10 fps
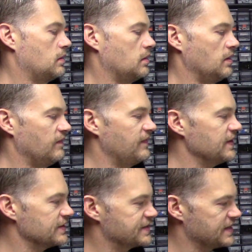It
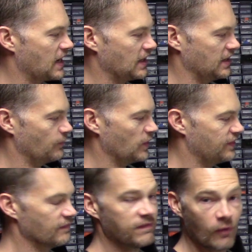feels solid
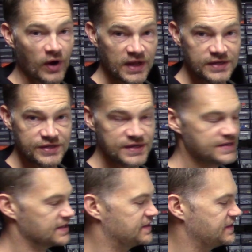with the 4
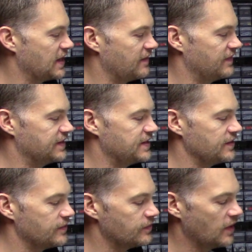hinges instead of the
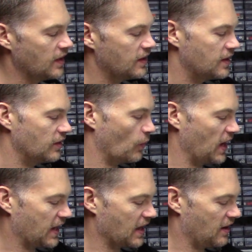2. The way
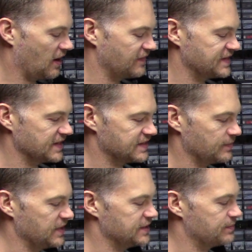I kind of offset some of these